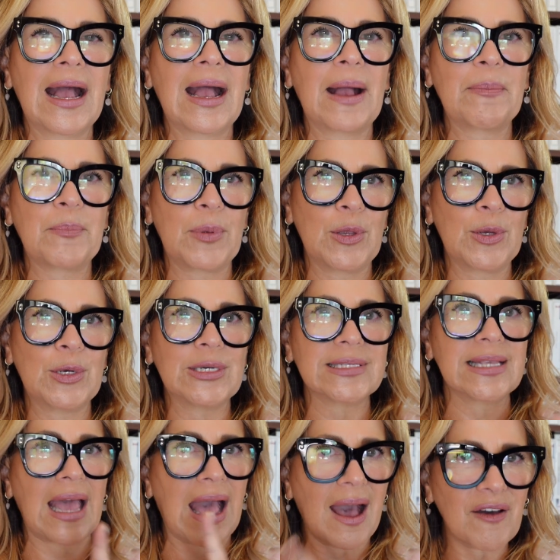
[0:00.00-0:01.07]
appears
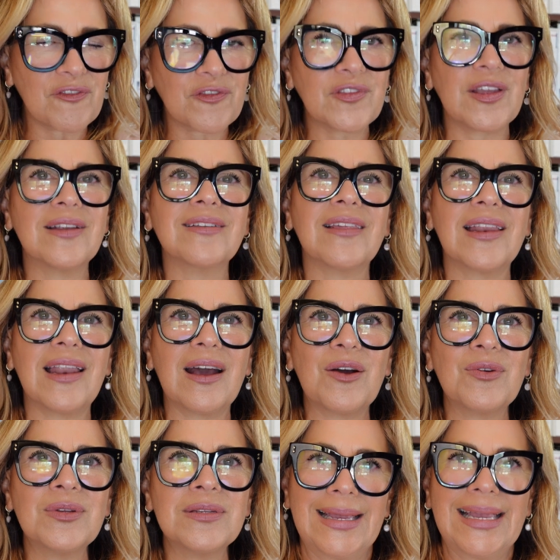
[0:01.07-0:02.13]
after the noun?